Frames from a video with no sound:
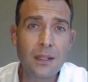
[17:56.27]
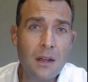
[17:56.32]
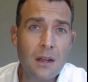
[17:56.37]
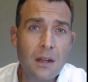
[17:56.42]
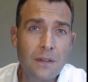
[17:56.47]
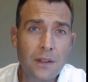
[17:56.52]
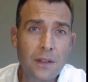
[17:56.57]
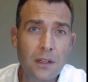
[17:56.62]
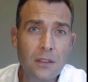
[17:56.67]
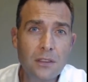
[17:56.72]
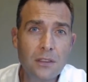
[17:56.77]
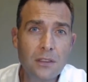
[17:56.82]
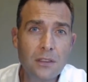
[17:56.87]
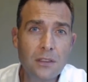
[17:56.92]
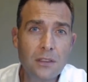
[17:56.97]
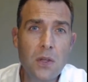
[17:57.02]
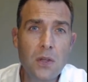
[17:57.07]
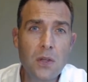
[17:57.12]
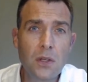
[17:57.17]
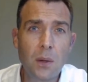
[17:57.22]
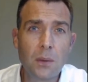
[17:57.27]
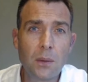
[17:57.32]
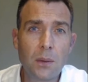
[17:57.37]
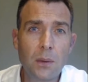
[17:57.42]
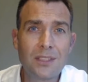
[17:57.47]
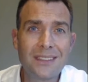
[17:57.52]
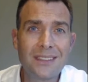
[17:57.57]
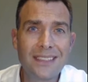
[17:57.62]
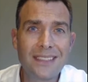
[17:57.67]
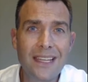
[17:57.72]
For those of you who go on
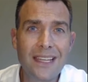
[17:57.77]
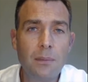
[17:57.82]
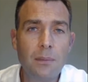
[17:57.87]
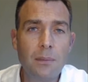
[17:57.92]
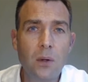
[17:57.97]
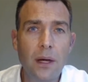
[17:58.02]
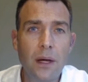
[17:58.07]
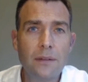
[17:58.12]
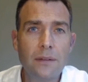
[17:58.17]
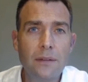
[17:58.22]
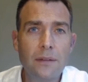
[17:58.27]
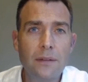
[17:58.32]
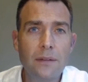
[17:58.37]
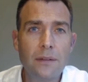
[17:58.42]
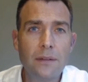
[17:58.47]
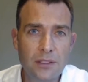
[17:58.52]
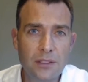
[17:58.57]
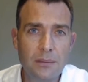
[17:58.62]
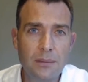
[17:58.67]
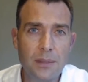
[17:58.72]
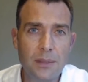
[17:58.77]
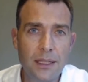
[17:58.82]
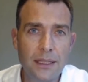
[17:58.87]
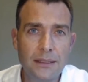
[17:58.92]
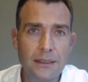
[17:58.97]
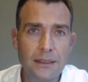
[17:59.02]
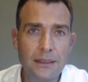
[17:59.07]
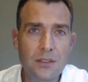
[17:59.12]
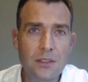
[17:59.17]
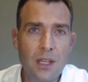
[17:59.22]
to take our more advanced
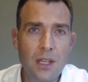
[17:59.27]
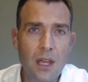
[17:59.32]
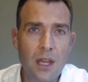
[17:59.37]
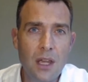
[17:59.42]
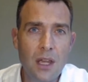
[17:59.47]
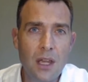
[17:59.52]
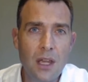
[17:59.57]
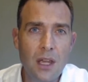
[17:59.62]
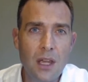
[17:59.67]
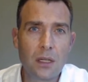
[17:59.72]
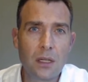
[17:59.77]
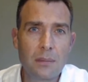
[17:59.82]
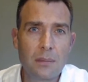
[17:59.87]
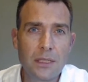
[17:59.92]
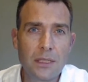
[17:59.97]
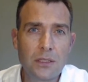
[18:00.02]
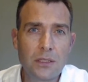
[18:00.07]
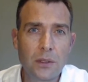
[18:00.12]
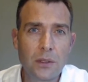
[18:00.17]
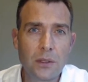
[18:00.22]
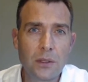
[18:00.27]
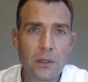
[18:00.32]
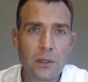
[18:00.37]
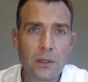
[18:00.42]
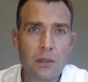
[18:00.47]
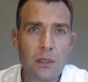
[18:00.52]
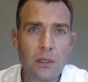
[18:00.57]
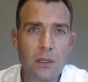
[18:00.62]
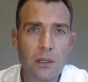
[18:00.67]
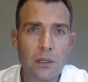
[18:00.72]
simulations, we're going to be talking to
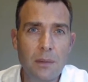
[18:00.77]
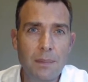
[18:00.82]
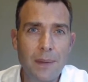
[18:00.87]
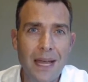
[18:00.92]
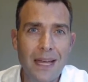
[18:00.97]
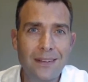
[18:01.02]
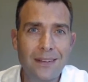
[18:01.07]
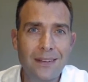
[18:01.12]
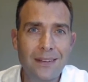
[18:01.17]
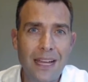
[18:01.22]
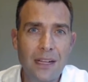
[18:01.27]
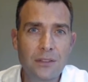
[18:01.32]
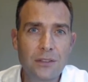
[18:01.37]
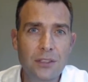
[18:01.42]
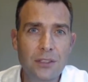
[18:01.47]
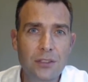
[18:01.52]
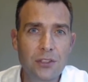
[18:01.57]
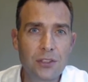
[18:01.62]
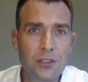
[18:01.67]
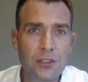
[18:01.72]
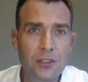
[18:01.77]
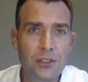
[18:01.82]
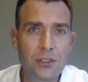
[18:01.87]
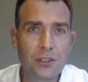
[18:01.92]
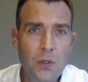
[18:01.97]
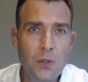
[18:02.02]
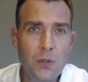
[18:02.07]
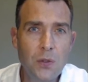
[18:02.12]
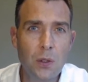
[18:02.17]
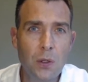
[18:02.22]
you a lot about how to
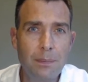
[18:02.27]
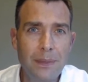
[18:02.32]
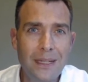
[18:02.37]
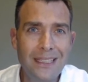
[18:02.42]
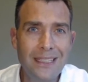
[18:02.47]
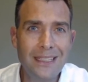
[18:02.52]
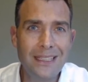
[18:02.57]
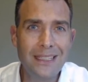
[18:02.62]
skew your bid